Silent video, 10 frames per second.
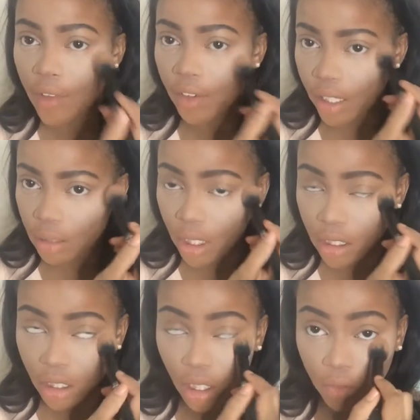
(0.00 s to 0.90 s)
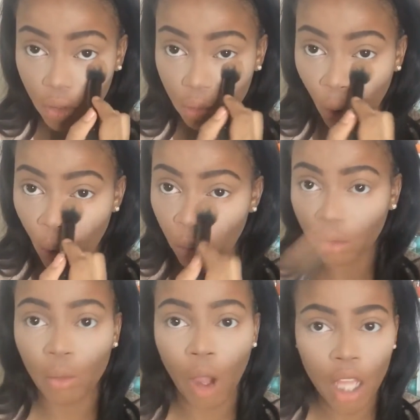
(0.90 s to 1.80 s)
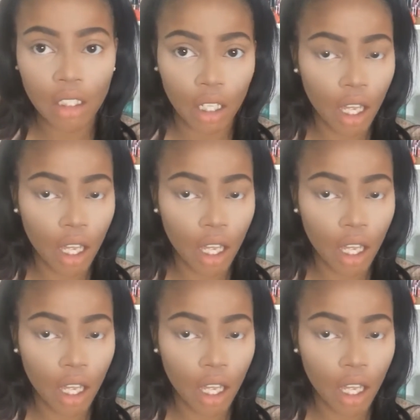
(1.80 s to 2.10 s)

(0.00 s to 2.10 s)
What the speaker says: I forgot to mention, if you don't want